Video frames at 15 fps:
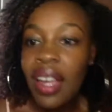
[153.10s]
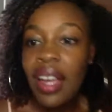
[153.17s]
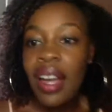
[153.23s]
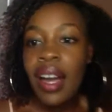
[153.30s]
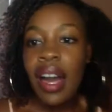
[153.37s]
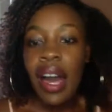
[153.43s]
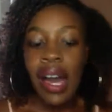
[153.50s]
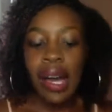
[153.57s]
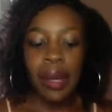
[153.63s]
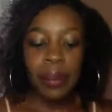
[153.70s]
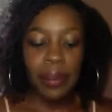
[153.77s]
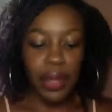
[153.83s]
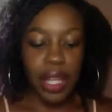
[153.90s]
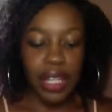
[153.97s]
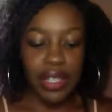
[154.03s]

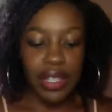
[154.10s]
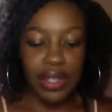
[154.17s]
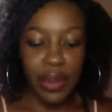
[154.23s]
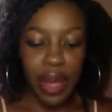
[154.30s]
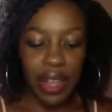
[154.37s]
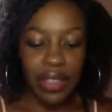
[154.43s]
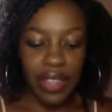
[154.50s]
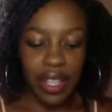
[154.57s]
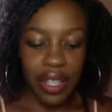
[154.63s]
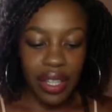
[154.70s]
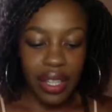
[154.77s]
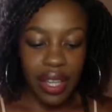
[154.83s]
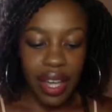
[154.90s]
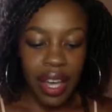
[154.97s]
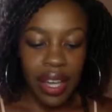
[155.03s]
Okay, so I think
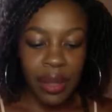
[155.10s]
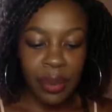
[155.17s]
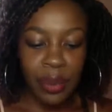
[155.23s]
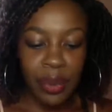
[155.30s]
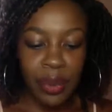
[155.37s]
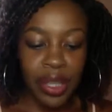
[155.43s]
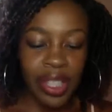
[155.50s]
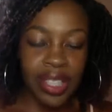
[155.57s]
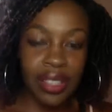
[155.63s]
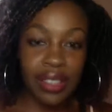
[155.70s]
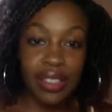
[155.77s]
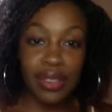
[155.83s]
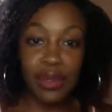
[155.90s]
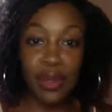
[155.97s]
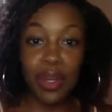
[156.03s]
I will
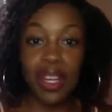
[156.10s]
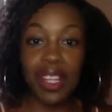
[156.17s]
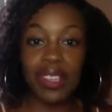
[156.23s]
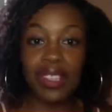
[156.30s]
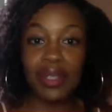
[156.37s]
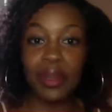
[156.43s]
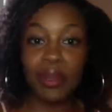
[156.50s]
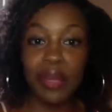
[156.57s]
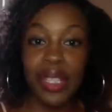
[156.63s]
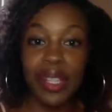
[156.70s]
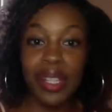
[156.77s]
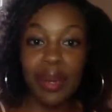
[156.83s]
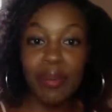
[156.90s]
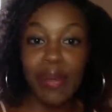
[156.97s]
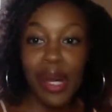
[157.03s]
talk a little bit
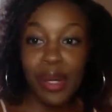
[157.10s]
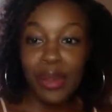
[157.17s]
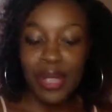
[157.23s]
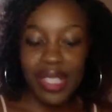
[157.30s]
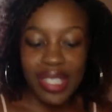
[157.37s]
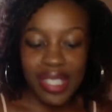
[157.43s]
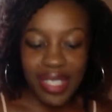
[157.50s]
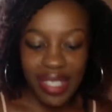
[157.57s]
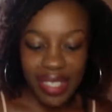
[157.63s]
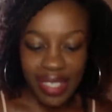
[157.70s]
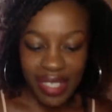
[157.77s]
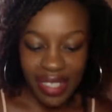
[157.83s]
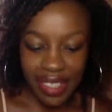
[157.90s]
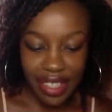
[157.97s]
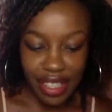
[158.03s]
about
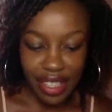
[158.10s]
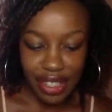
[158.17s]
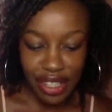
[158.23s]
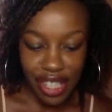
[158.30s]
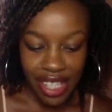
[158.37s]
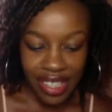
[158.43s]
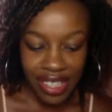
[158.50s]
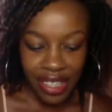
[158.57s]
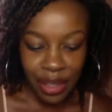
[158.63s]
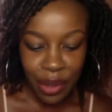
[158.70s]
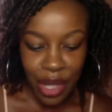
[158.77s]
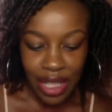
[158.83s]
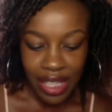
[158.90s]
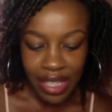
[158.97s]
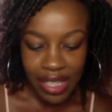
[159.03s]
the journey. Oh,
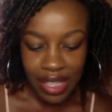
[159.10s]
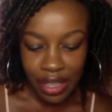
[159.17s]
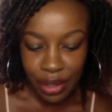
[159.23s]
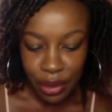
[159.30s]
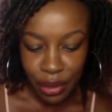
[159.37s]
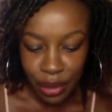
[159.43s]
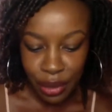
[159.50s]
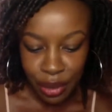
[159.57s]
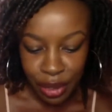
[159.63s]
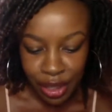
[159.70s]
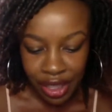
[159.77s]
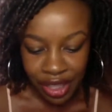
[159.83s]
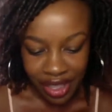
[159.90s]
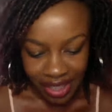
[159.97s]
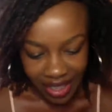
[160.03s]
Anita, you're
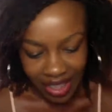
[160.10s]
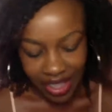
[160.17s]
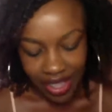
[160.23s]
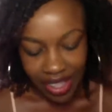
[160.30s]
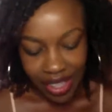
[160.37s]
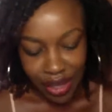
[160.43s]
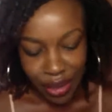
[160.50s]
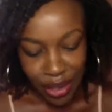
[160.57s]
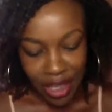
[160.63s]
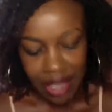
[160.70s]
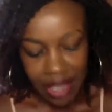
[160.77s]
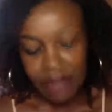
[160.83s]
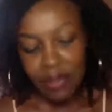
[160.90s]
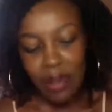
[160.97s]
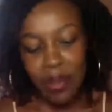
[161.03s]
tuning in from
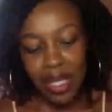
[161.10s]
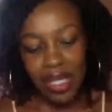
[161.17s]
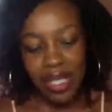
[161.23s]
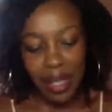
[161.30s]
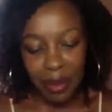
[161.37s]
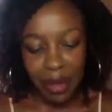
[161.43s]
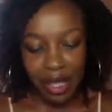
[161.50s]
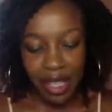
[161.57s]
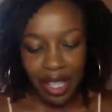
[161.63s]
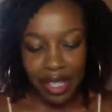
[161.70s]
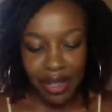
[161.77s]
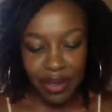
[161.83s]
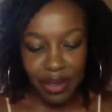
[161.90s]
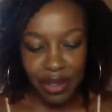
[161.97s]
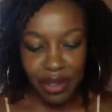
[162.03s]
Entebbe. Thanks for
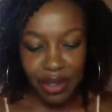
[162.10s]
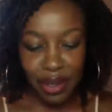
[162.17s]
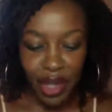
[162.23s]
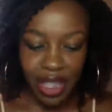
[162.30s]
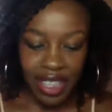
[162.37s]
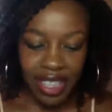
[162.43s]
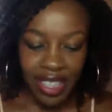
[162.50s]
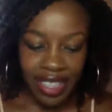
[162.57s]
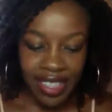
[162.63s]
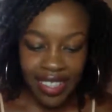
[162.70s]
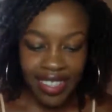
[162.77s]
joining.